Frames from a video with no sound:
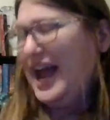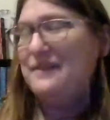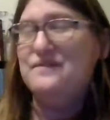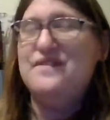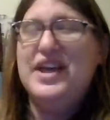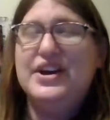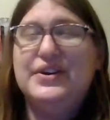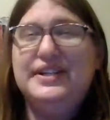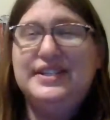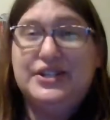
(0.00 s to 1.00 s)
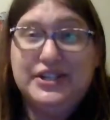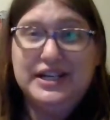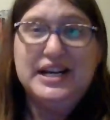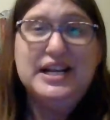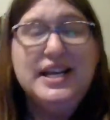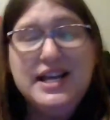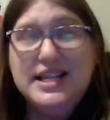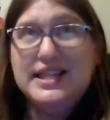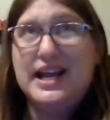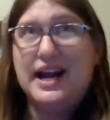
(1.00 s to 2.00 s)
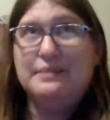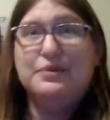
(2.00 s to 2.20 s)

I'm very certain that I'm